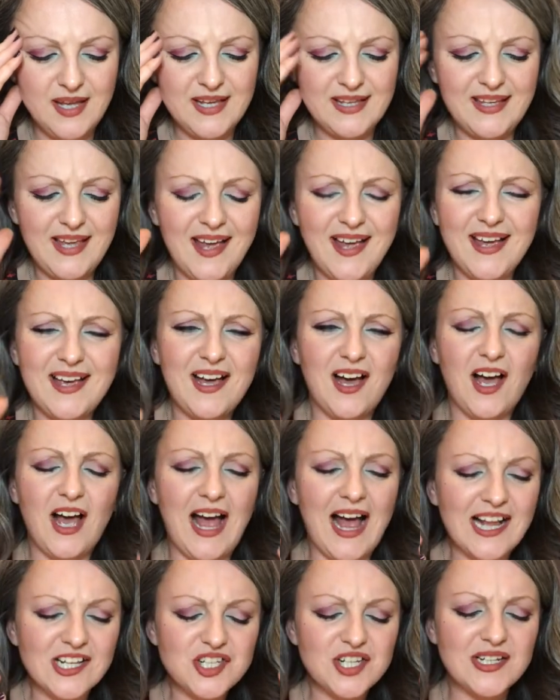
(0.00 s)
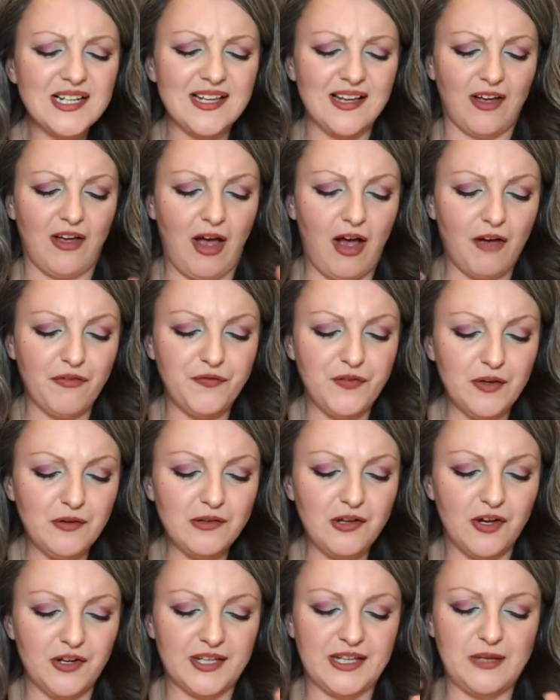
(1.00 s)
Yeah, actually, I feel
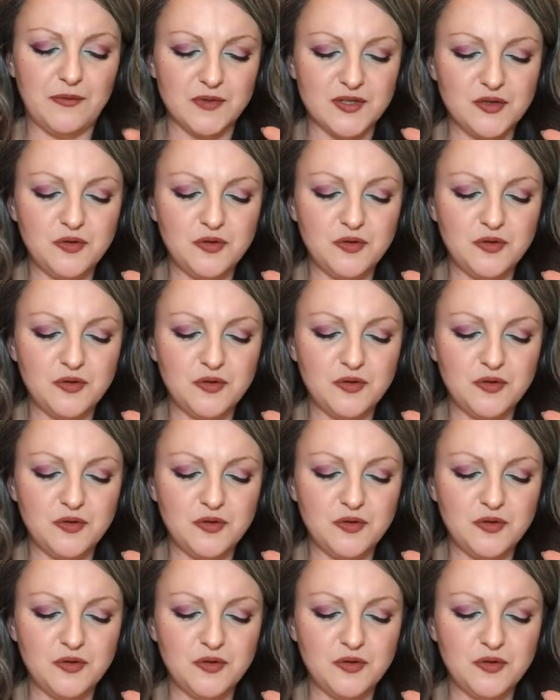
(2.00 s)
like it was